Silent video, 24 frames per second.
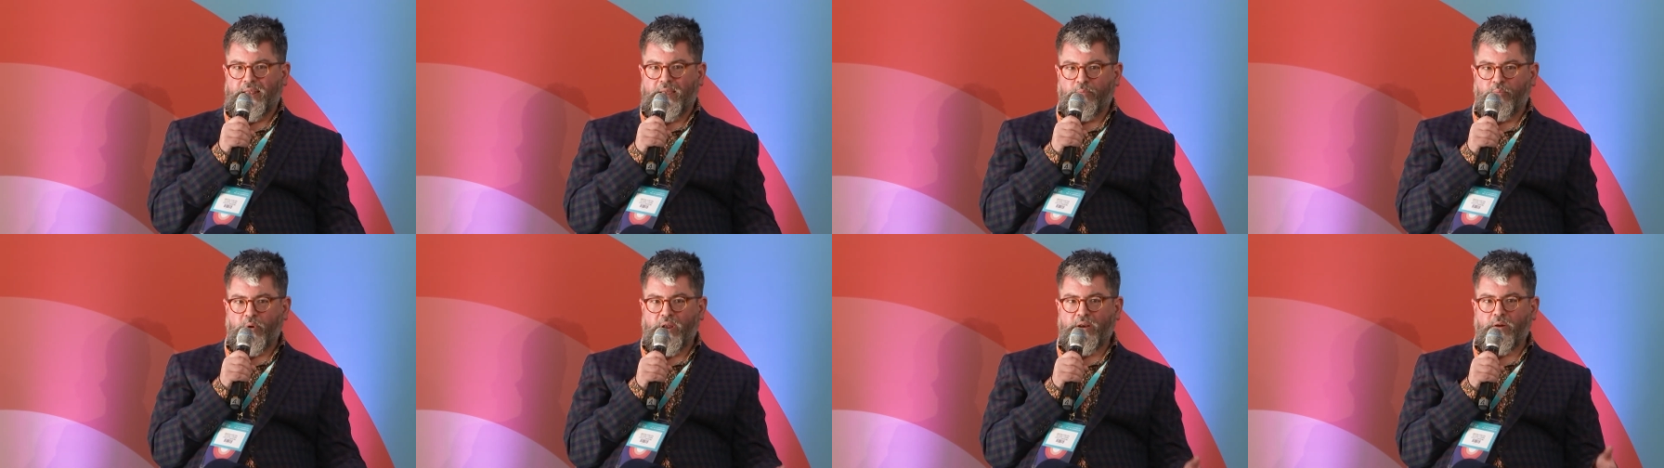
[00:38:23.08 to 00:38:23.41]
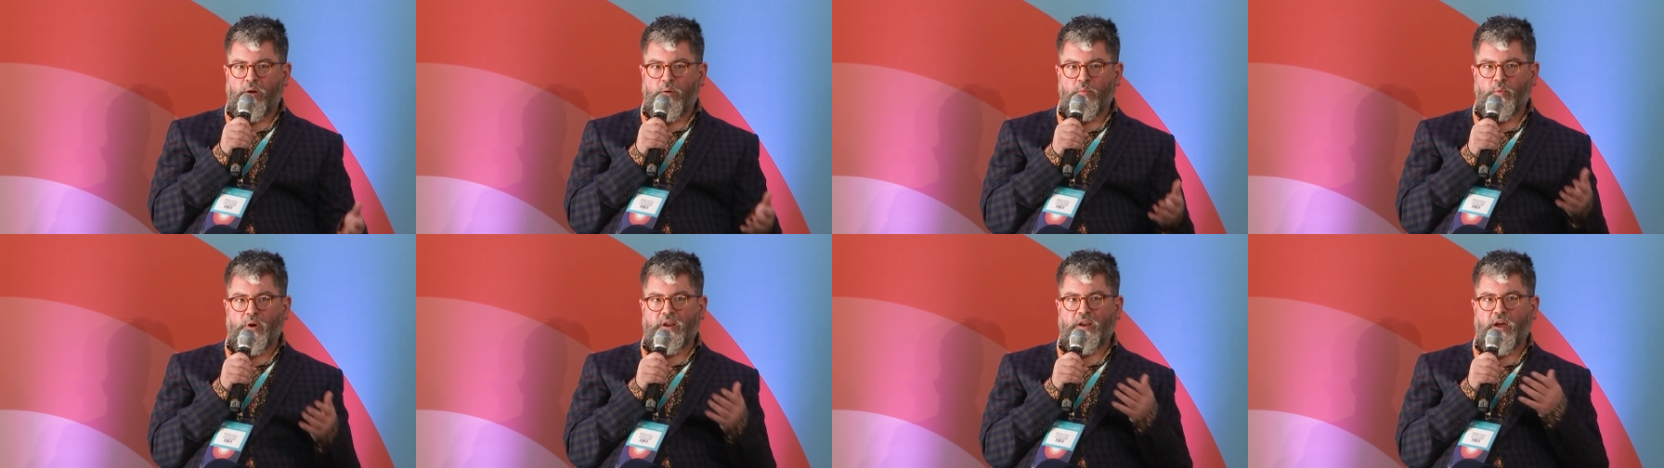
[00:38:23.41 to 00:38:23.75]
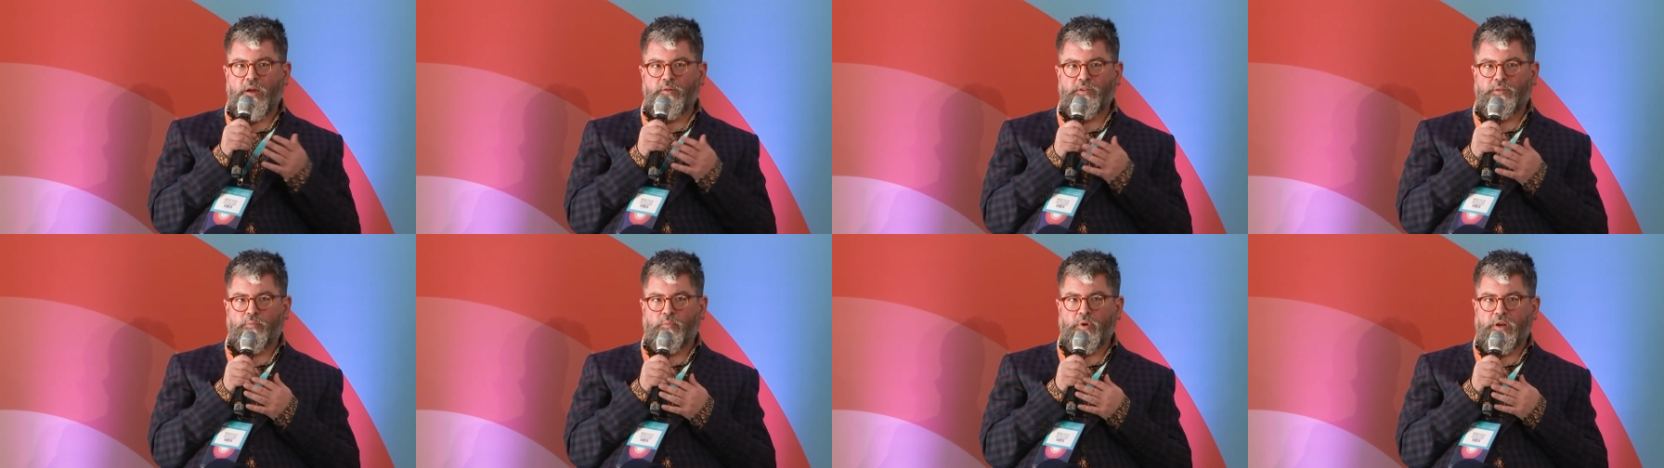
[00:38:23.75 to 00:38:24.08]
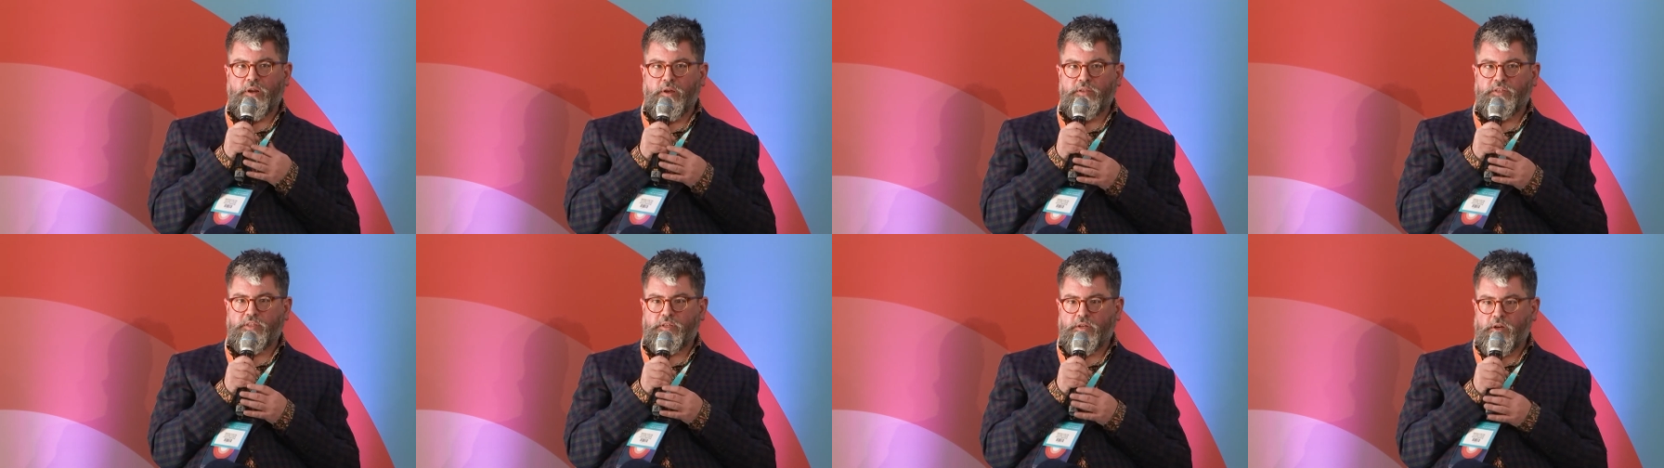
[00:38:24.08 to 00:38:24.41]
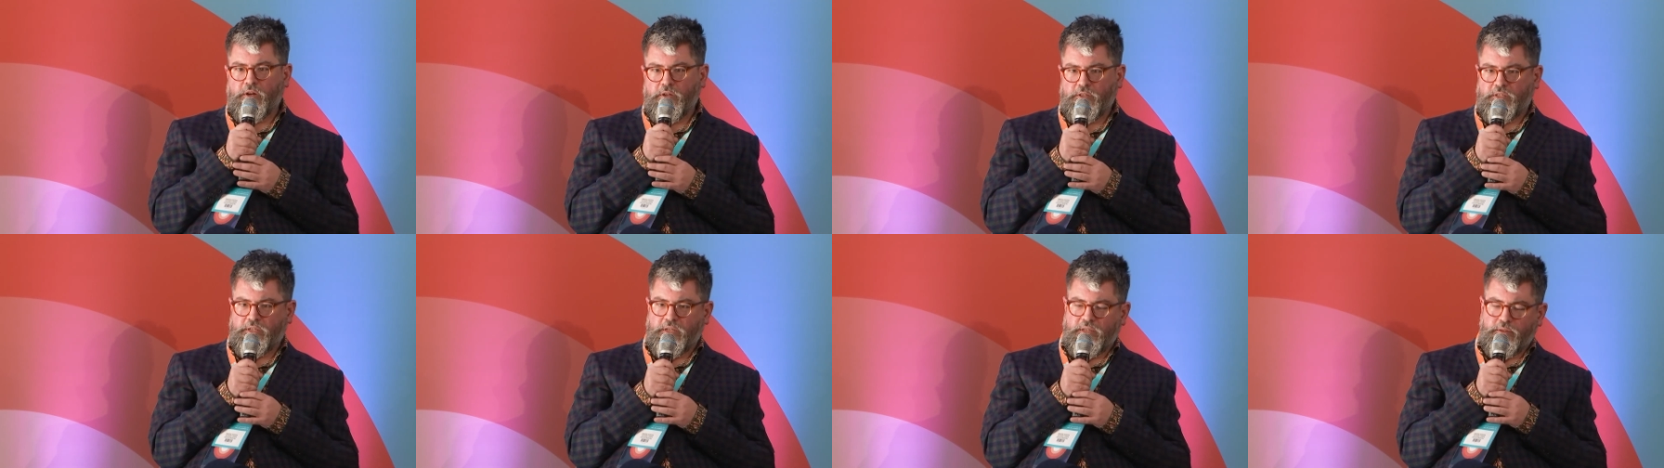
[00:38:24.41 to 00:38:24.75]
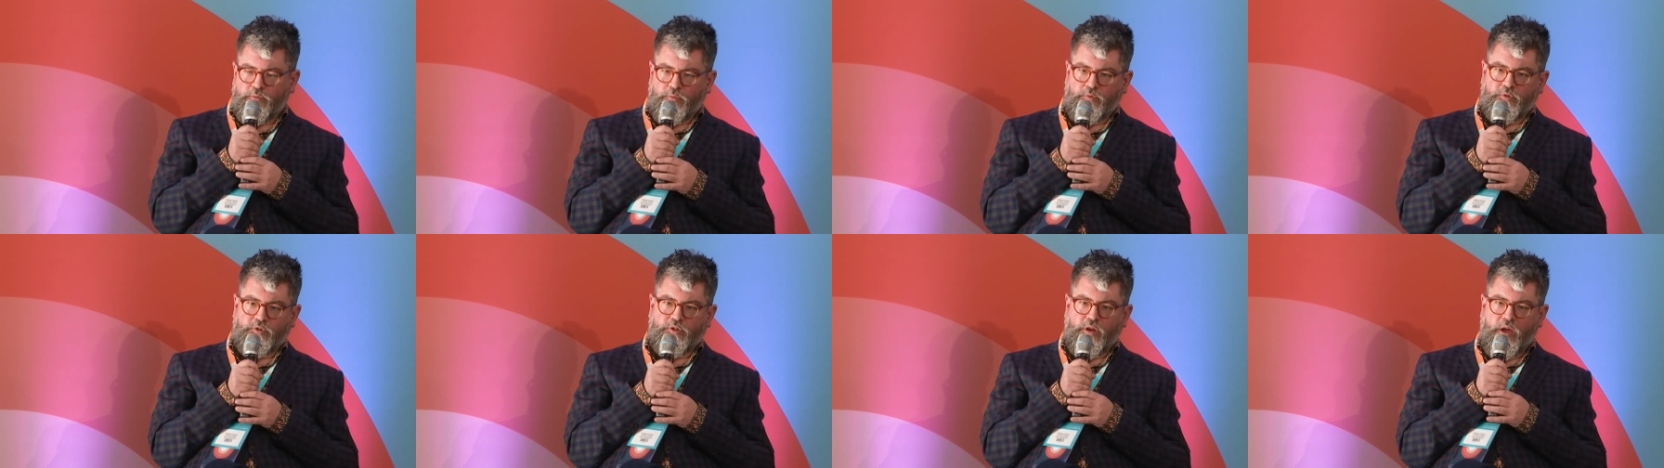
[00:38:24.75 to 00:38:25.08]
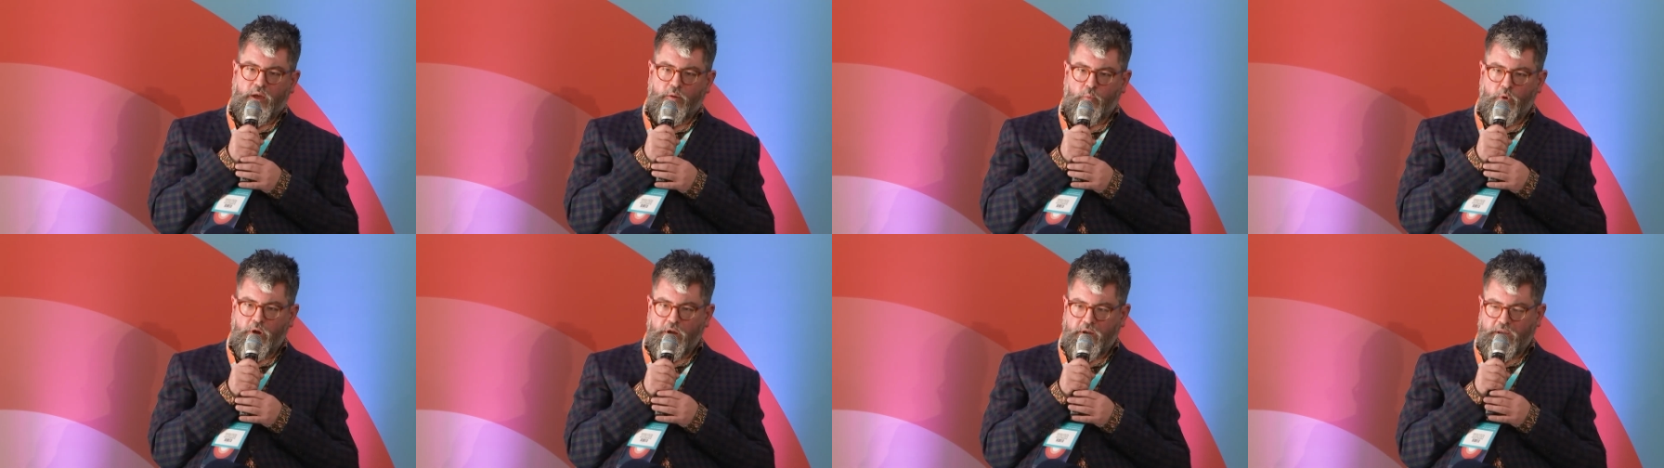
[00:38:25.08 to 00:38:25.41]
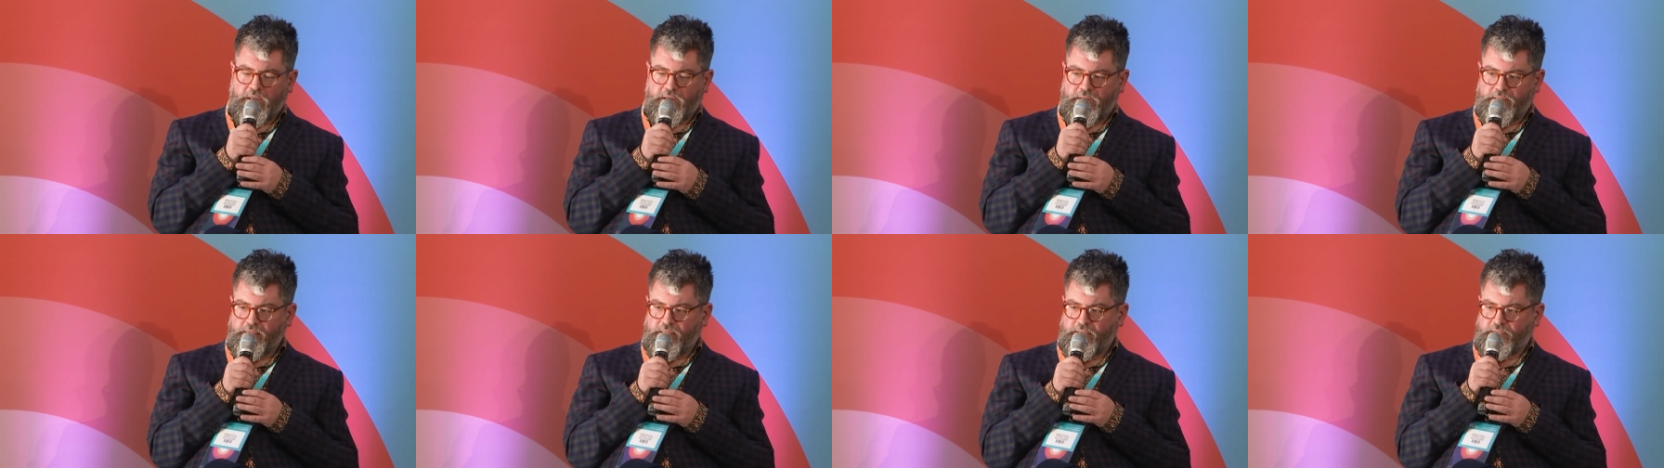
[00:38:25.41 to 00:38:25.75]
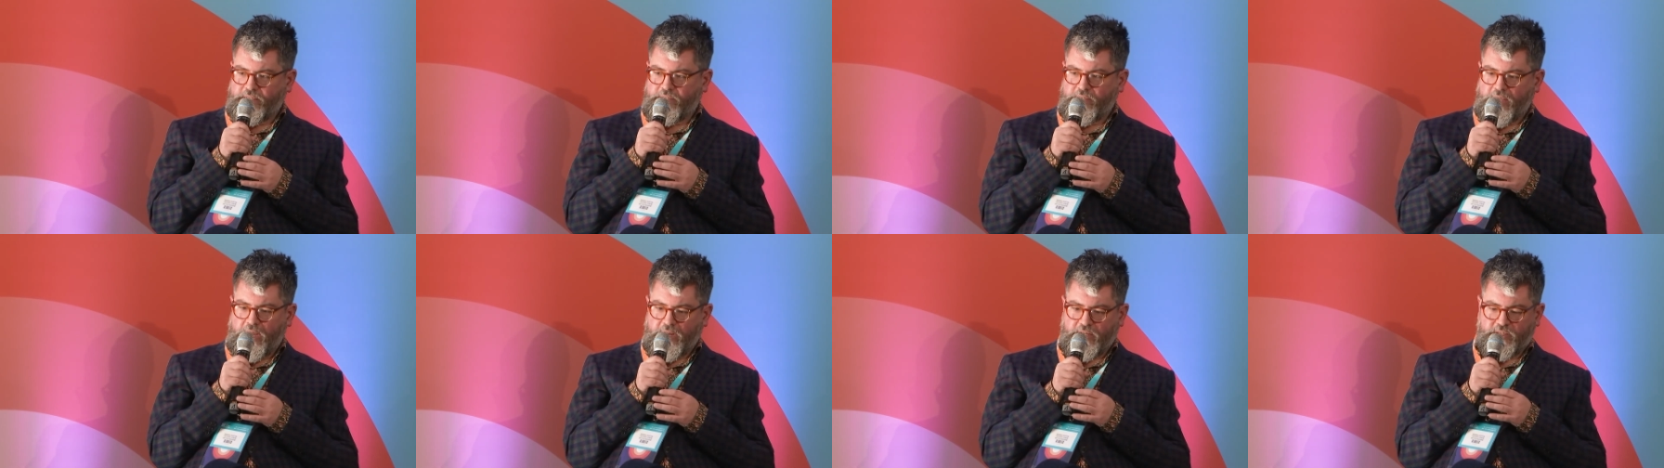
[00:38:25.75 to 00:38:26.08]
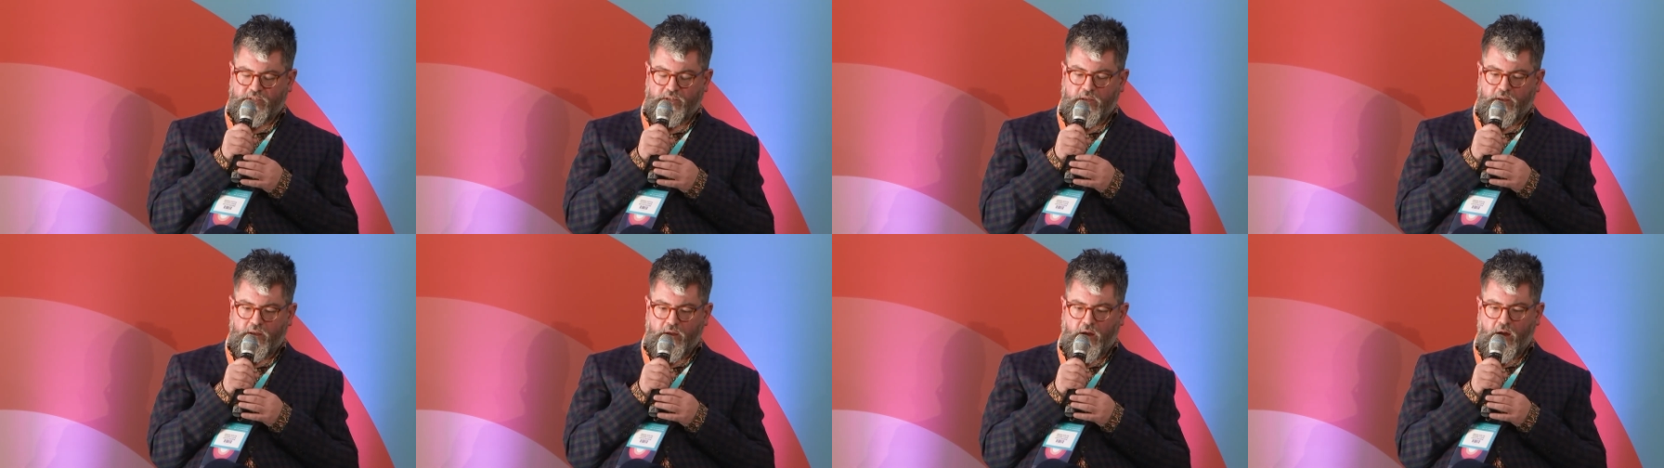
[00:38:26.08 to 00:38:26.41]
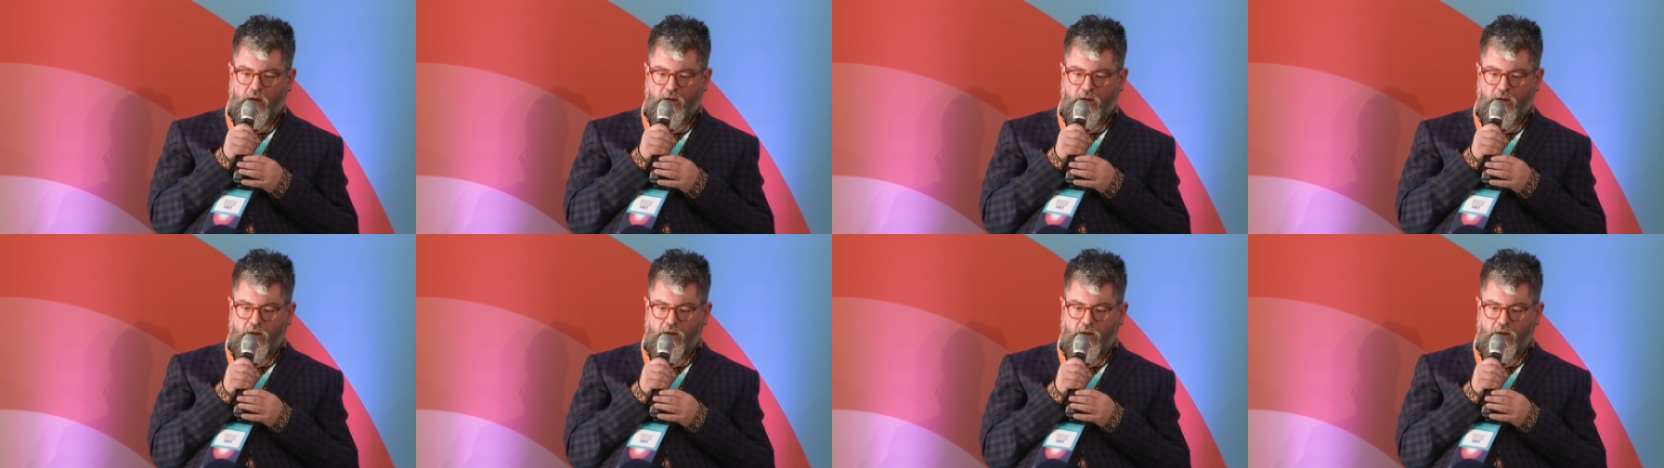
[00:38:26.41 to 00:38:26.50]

when I when I was, when I started uh, working in this sector,